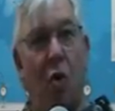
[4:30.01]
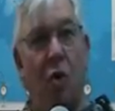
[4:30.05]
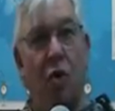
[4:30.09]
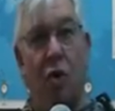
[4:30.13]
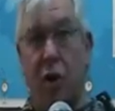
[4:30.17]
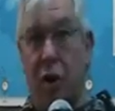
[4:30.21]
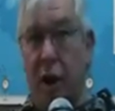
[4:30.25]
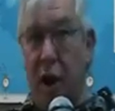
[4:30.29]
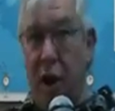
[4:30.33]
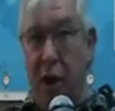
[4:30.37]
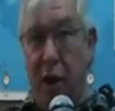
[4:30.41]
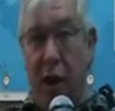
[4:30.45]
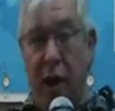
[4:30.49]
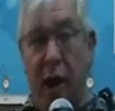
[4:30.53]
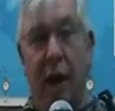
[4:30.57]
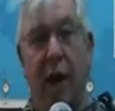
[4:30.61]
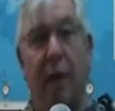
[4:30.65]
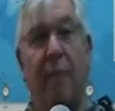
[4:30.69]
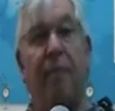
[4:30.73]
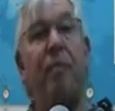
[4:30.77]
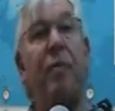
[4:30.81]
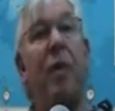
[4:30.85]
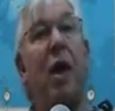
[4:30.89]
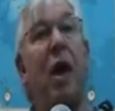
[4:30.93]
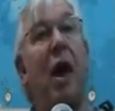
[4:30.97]
You need to get
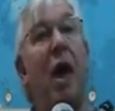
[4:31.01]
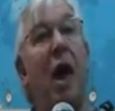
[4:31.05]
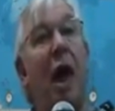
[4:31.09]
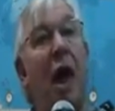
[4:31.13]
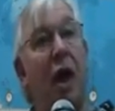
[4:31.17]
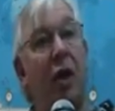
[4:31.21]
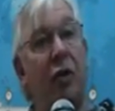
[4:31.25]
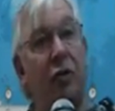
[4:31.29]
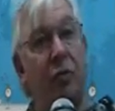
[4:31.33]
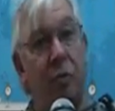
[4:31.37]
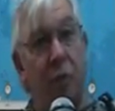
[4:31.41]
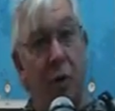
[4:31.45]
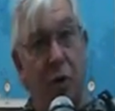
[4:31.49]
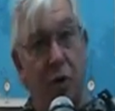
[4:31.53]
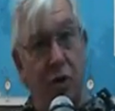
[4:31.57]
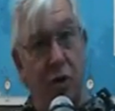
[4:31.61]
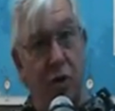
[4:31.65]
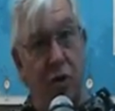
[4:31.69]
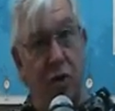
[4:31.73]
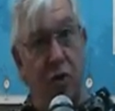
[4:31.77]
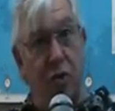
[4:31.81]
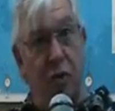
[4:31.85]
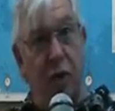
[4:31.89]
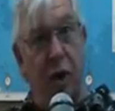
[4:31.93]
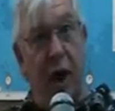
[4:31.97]
as much
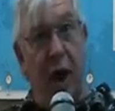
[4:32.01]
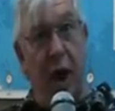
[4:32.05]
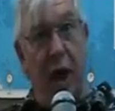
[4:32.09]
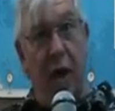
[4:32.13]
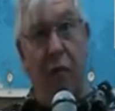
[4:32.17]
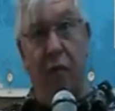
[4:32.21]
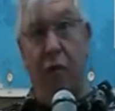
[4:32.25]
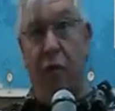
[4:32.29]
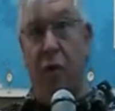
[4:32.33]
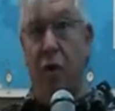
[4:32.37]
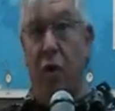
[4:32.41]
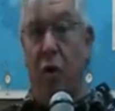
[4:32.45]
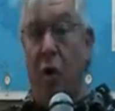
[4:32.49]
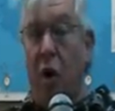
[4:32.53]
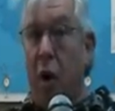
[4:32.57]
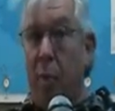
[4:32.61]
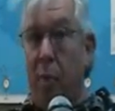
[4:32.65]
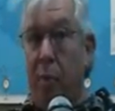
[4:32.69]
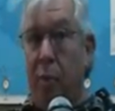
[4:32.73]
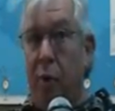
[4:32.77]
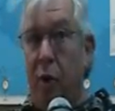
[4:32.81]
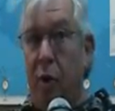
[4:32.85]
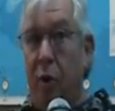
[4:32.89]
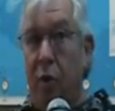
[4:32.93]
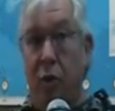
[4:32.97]
as you can for your
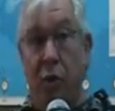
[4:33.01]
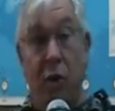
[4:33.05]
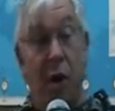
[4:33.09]
upload,